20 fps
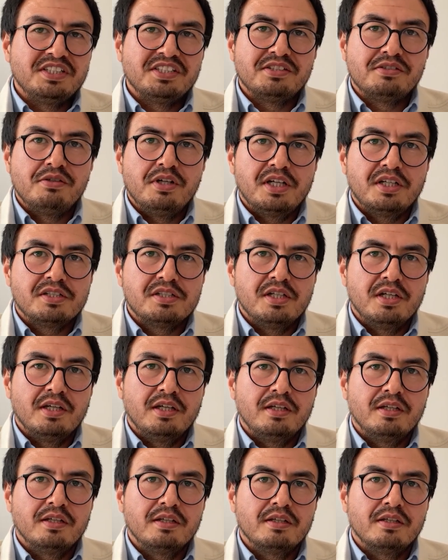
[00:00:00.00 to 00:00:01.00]

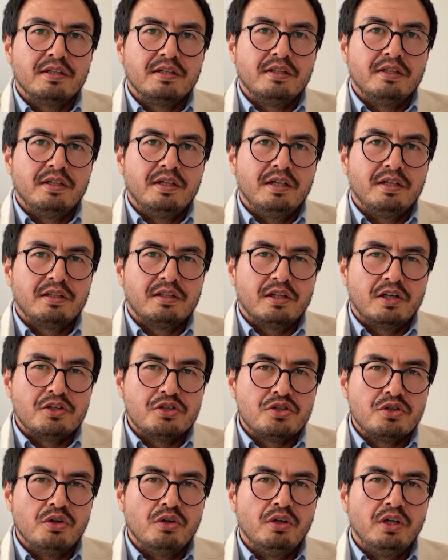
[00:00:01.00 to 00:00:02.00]
restricting and
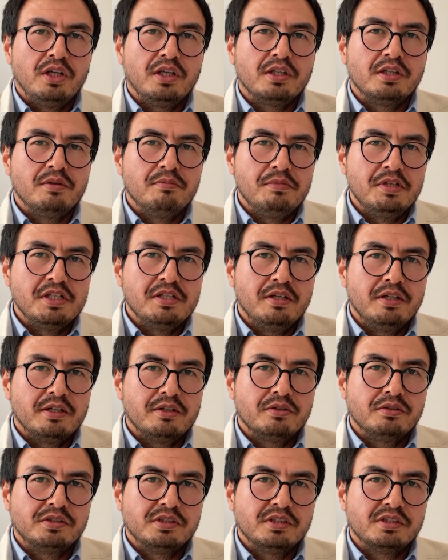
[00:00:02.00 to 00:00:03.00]
controlling the media
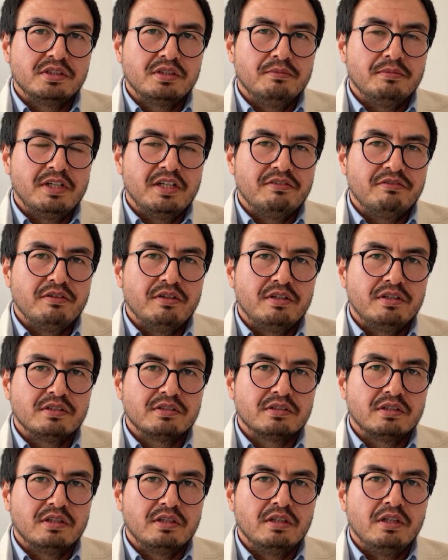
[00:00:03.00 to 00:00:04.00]
ecosystem in
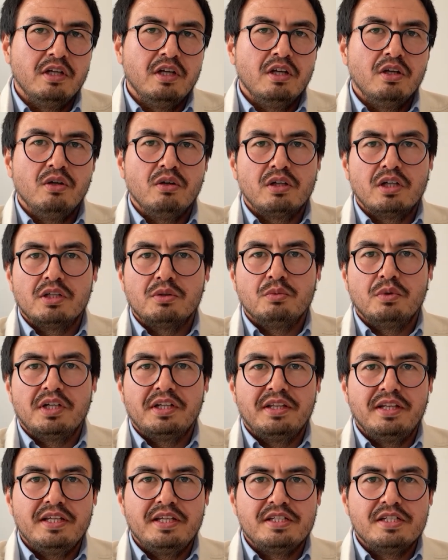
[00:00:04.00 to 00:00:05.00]
Afghanistan. Look at
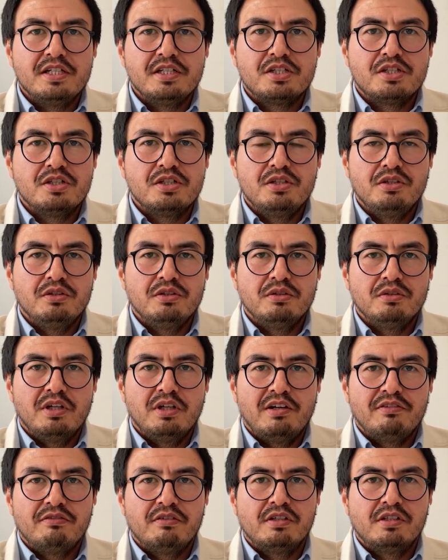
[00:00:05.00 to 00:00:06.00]
what they did to
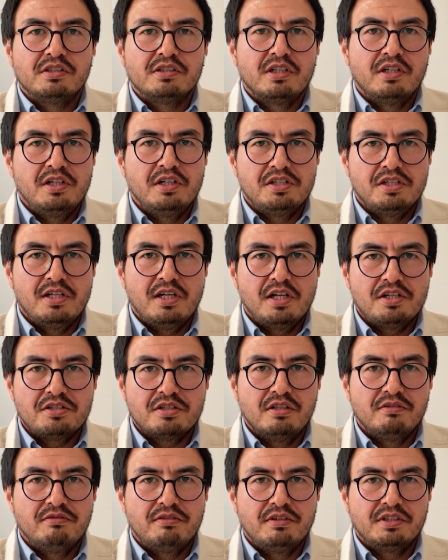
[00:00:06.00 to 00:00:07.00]
Afghanistan
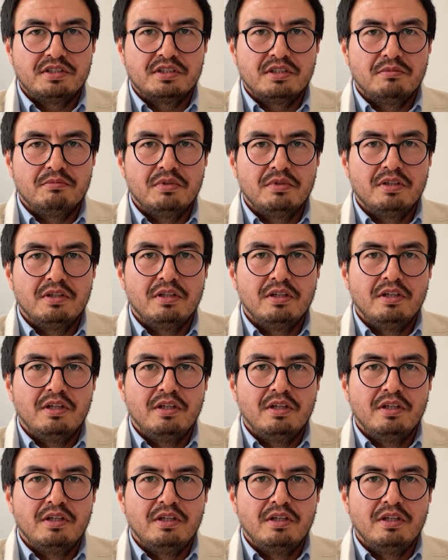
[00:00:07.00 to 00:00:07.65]
International, for example.